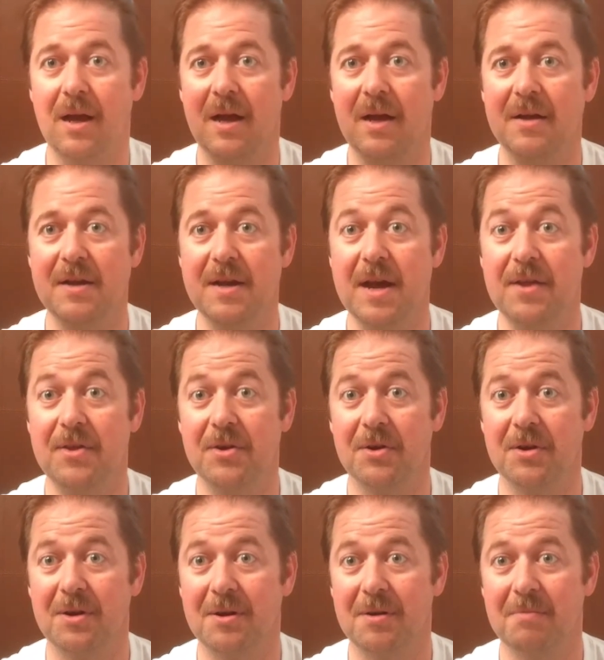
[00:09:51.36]
another
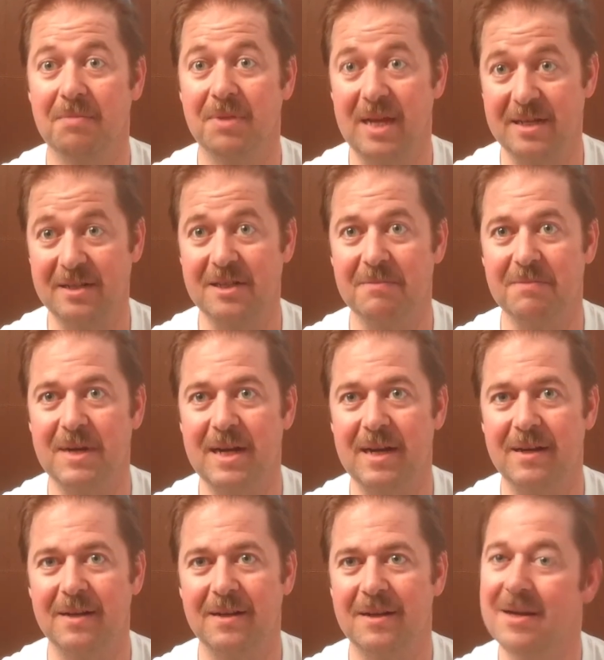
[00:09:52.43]
plastic bag.
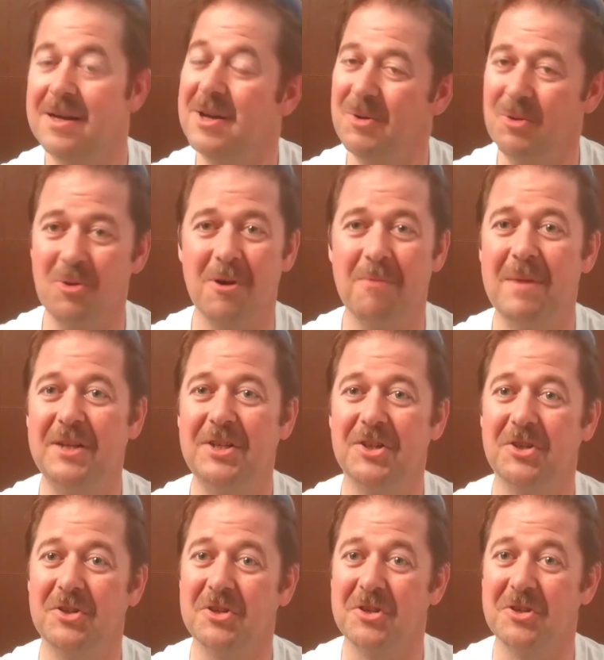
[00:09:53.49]
We want to make sure
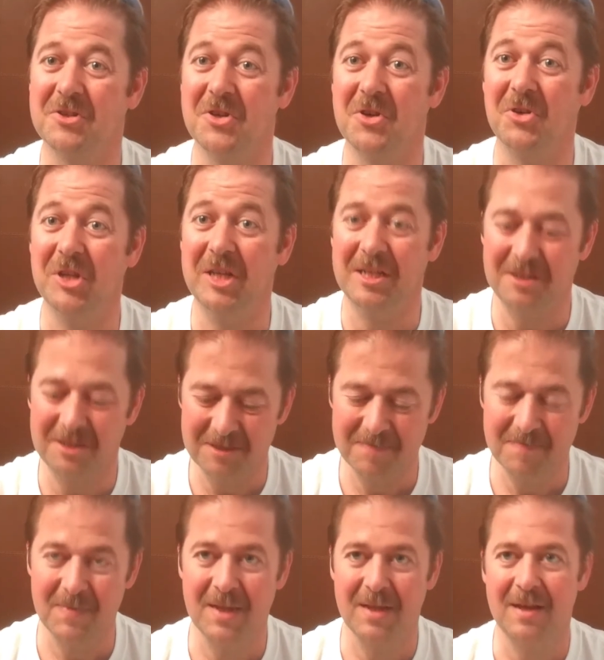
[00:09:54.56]
that there's no
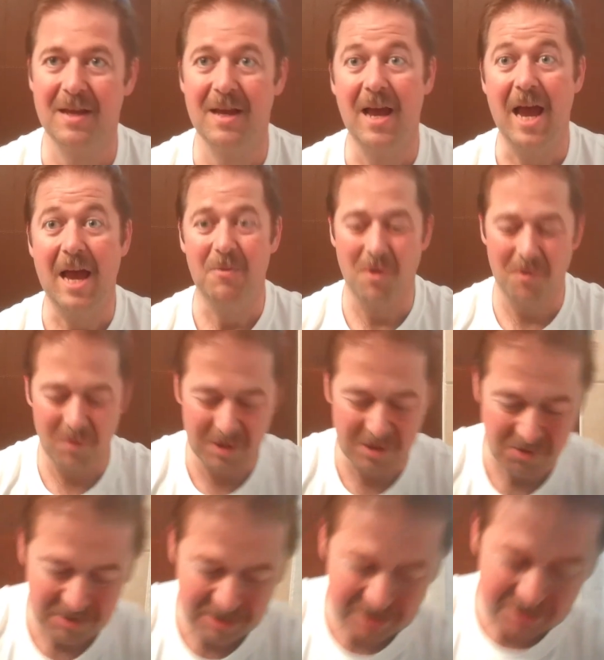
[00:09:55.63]
leaks. And what we're
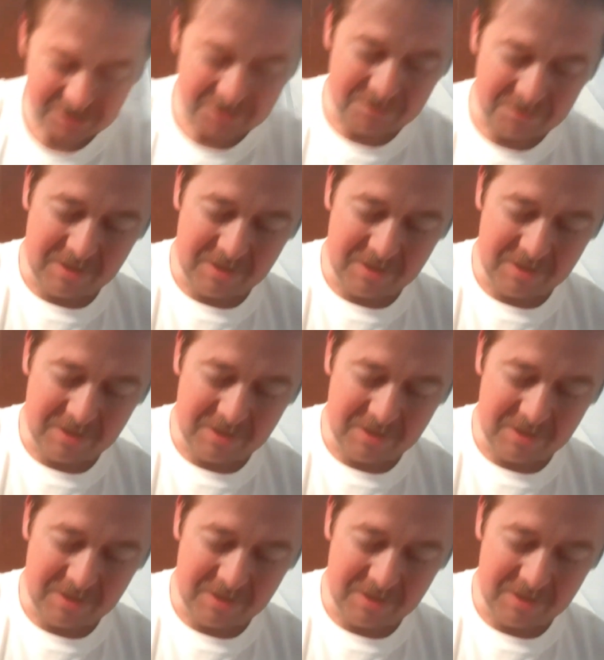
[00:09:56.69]
going to do,